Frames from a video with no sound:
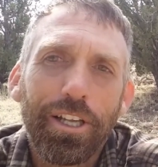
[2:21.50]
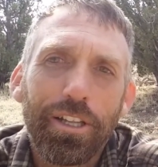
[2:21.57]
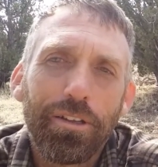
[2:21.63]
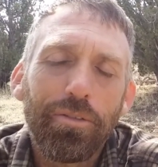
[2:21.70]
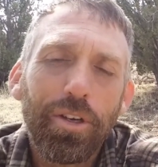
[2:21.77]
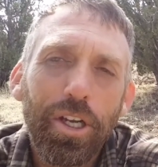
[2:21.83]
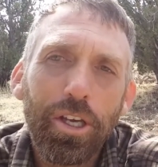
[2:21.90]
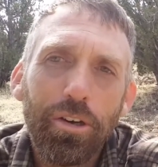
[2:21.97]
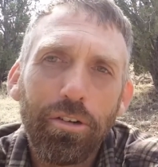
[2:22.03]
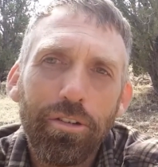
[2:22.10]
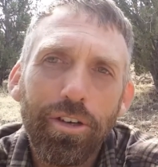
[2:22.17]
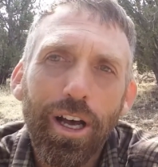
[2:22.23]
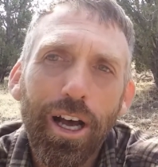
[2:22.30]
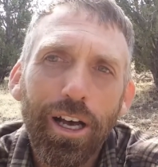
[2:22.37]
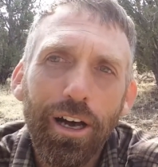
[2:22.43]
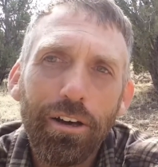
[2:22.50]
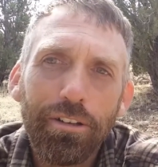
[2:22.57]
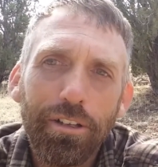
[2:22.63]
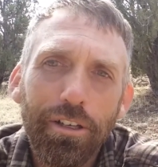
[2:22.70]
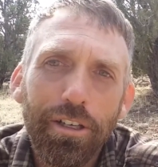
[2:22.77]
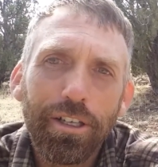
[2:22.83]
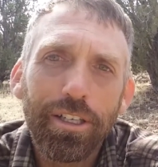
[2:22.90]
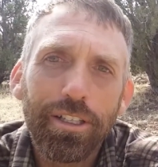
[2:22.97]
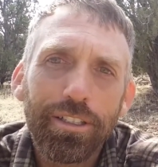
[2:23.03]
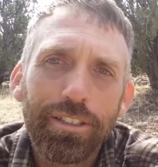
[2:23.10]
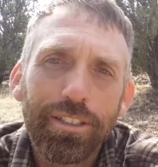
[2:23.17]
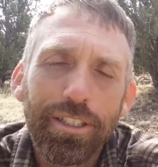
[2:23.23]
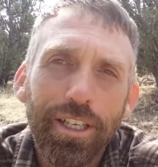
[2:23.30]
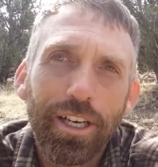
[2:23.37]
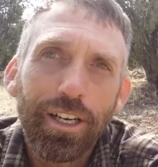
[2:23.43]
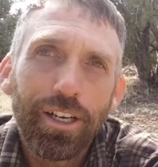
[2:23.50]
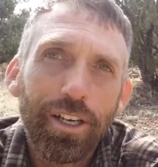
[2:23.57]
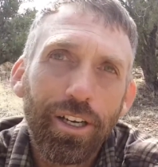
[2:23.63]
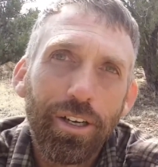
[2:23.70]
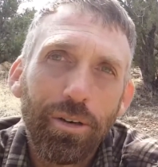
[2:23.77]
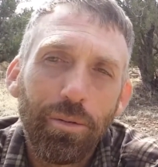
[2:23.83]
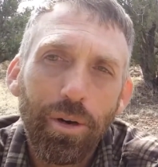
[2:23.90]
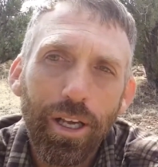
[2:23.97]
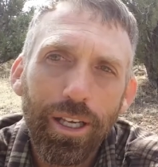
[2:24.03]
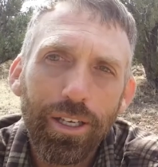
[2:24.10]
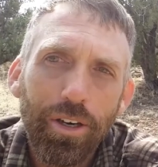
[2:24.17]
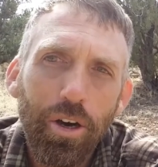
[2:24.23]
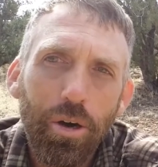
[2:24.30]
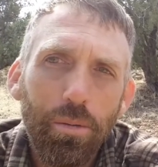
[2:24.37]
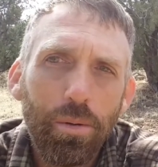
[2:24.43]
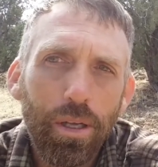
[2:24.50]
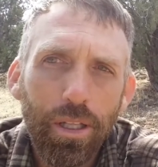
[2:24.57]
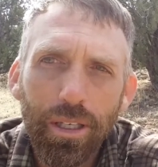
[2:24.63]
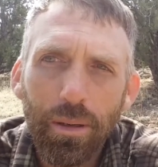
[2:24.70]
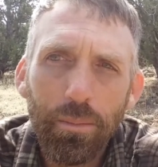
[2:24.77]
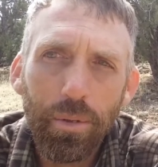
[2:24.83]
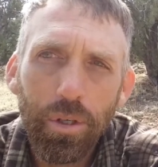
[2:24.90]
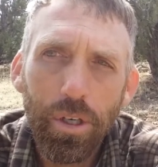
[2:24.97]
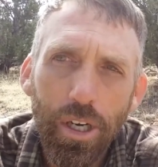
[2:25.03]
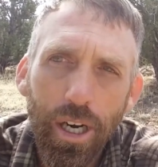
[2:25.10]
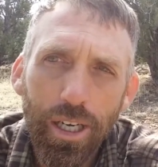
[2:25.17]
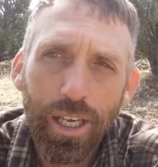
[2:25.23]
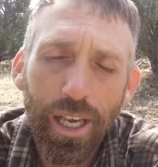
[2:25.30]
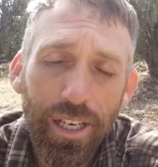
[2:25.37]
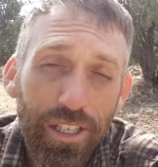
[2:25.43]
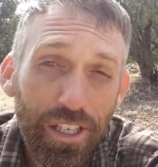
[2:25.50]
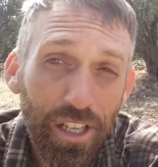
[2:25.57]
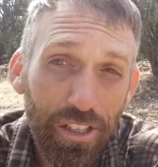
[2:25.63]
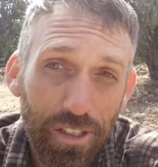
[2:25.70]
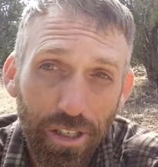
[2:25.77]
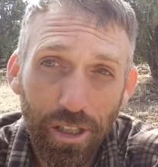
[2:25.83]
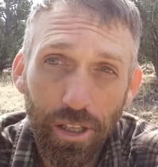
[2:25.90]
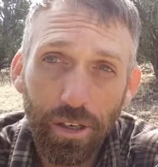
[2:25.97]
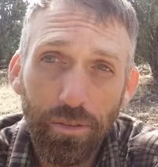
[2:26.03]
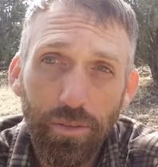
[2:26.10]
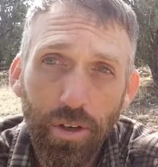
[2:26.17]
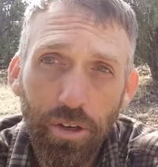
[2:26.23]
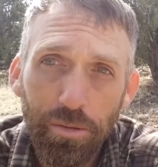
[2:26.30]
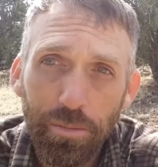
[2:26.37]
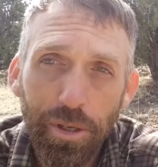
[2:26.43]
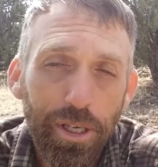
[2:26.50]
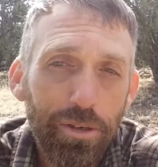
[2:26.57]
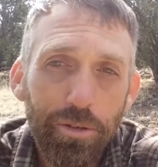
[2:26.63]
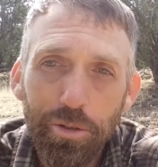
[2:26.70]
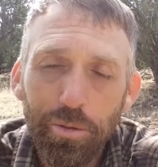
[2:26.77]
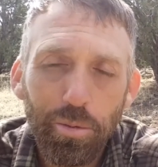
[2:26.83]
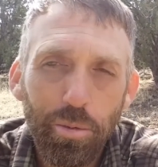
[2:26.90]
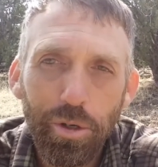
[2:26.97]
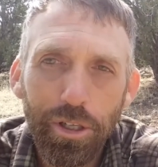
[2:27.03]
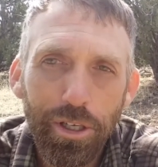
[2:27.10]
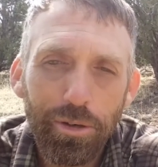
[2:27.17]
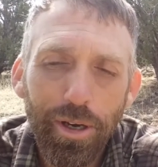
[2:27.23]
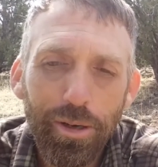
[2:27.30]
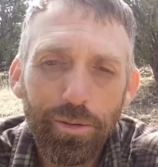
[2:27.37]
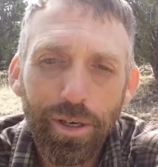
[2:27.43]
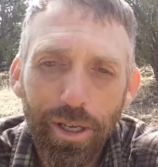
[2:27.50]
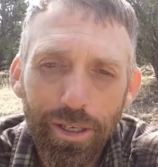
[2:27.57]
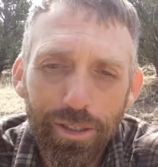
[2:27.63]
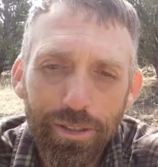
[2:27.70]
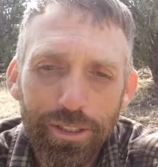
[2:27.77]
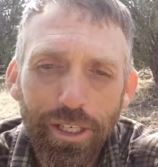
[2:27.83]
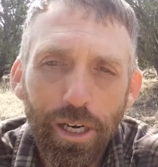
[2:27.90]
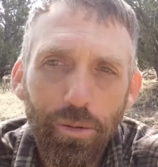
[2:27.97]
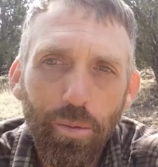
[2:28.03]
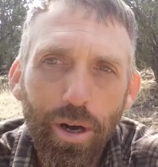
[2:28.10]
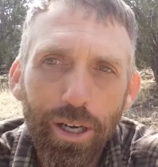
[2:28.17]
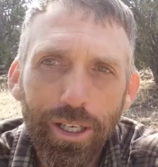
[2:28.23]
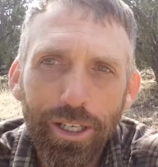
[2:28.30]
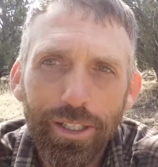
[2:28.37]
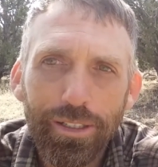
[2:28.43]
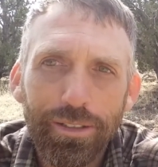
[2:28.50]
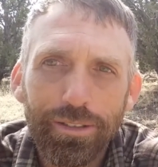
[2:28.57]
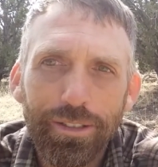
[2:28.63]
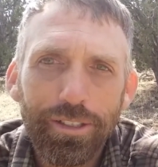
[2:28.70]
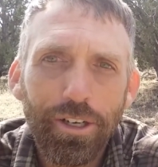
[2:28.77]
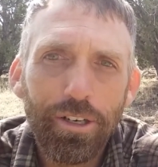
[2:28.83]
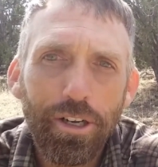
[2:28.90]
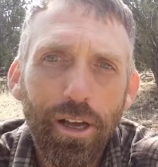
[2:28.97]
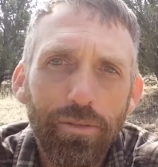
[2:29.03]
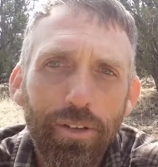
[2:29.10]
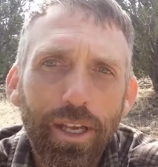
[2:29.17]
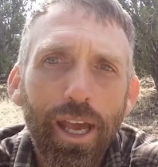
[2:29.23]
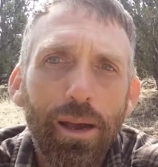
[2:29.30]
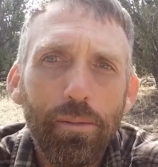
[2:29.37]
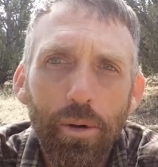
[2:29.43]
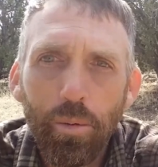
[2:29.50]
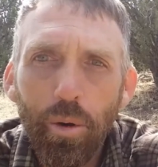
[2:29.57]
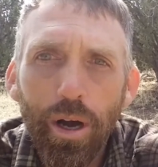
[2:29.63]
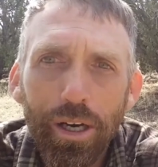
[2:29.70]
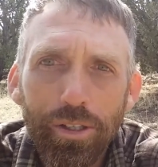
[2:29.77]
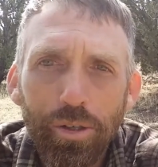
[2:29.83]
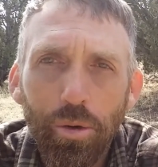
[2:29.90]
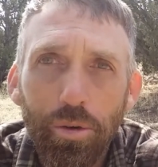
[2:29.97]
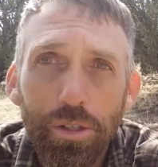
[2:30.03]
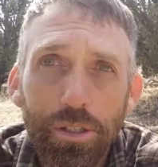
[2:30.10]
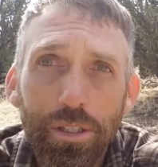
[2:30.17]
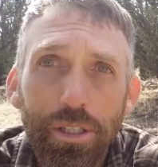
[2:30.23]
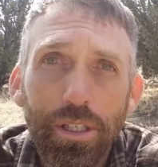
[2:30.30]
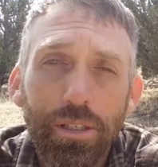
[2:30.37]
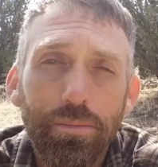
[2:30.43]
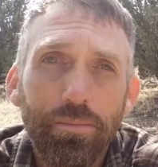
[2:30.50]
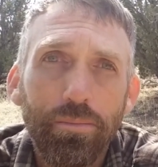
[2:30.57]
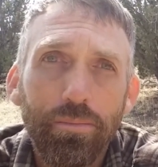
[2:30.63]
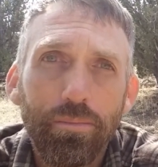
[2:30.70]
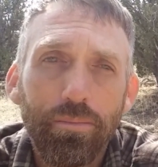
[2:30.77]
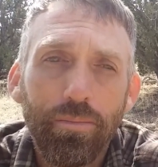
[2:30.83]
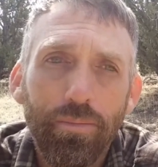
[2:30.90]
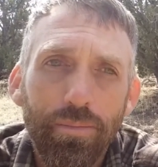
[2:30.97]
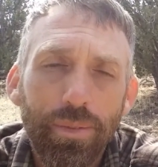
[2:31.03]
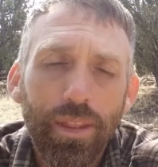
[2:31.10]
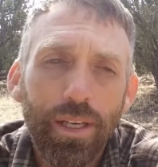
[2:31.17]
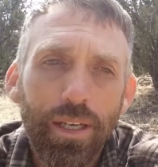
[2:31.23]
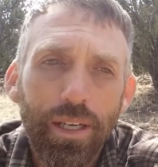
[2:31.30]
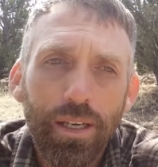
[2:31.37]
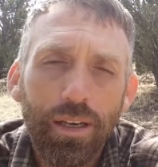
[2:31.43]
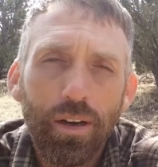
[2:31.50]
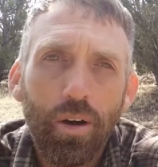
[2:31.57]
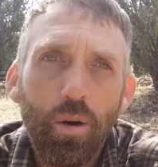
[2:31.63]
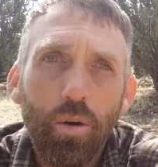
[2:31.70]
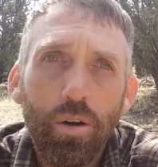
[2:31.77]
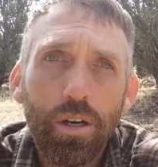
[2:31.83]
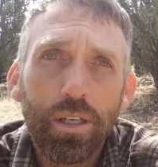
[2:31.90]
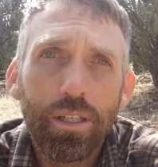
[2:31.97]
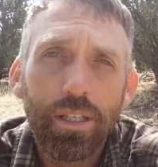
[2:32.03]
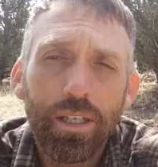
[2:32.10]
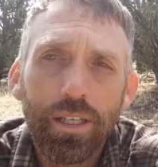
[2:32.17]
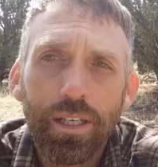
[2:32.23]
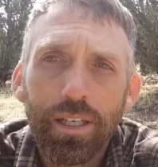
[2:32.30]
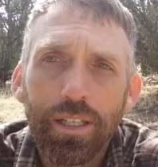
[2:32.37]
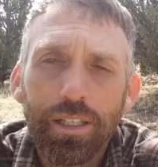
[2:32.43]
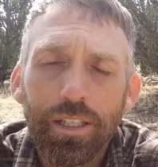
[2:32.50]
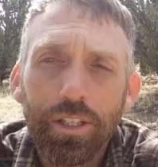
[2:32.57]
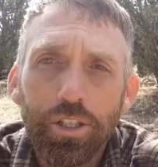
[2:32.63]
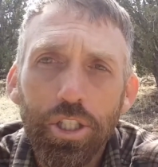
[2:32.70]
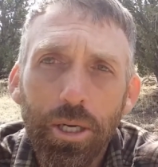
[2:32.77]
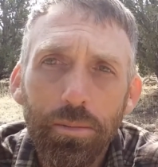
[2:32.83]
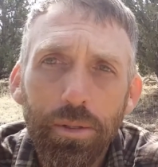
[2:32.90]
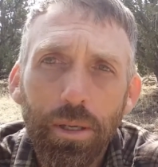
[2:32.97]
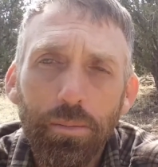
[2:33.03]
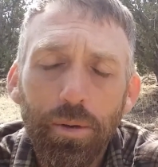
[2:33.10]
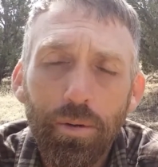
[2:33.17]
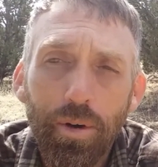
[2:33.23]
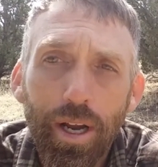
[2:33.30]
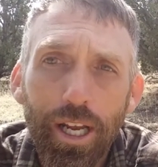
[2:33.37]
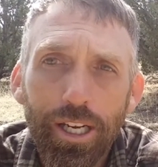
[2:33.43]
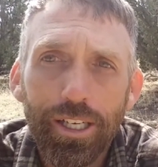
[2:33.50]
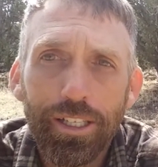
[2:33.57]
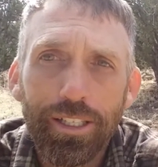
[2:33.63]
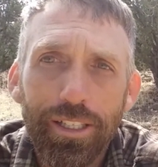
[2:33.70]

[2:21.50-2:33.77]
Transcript: the video or not. I'll look when I get home on the computer. I can't tell on a little phone, but he was really right when I started walking, turned off the camera, walked towards the horn, he jumped up and ran.